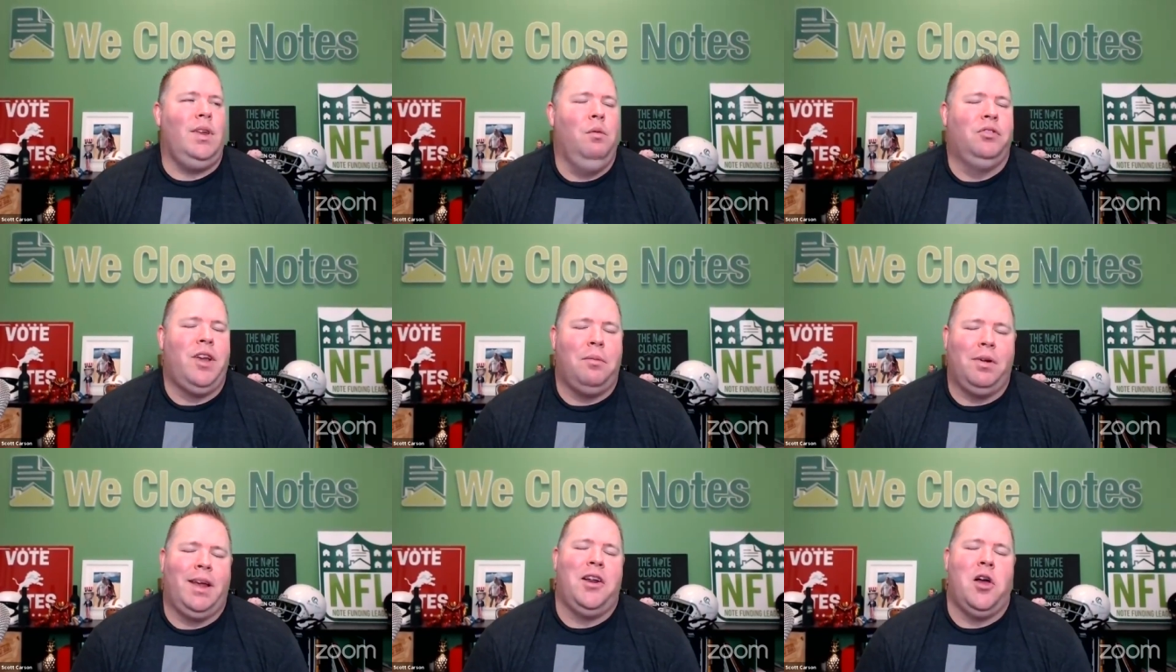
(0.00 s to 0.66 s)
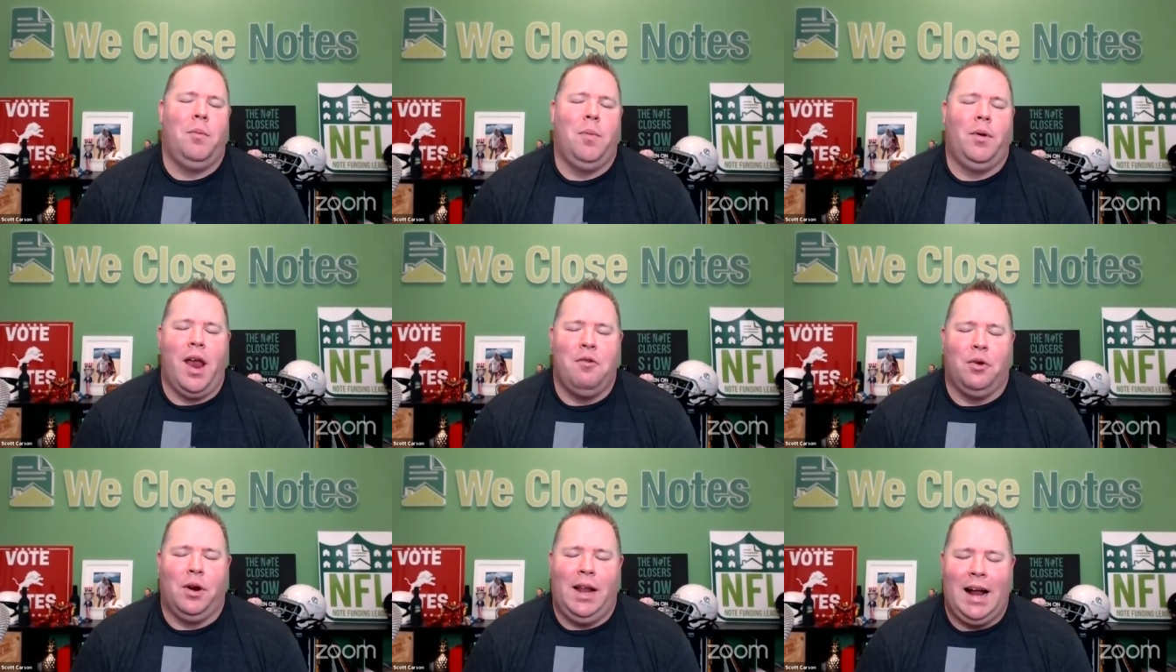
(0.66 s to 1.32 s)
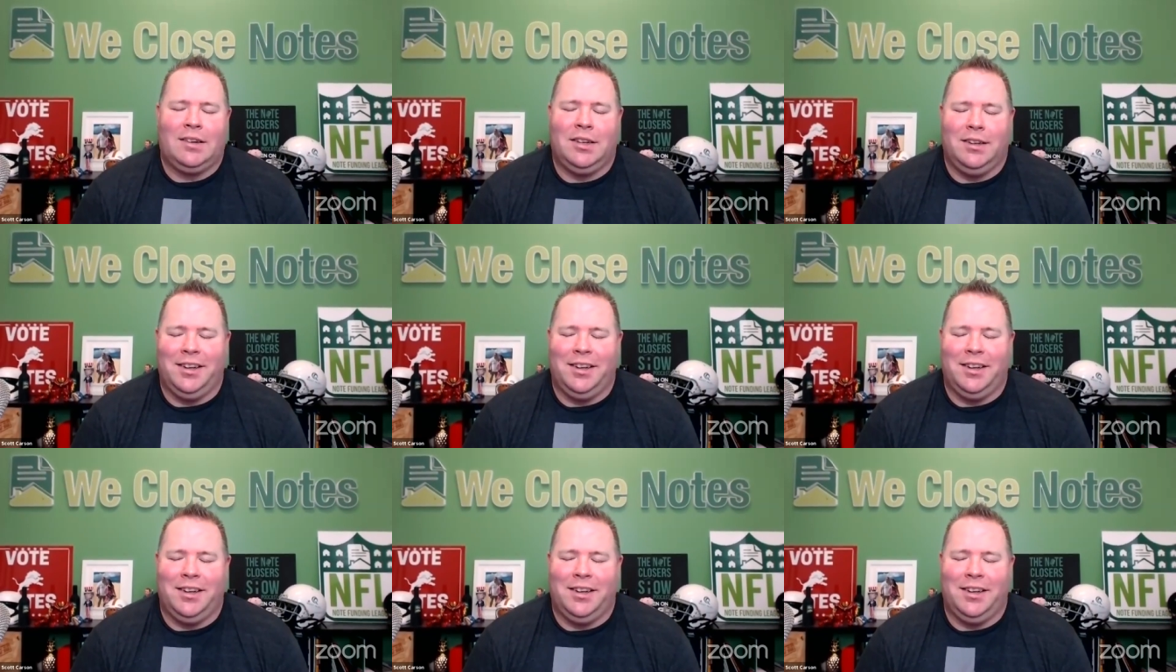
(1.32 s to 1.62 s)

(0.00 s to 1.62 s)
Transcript: was able to get home and, and relax a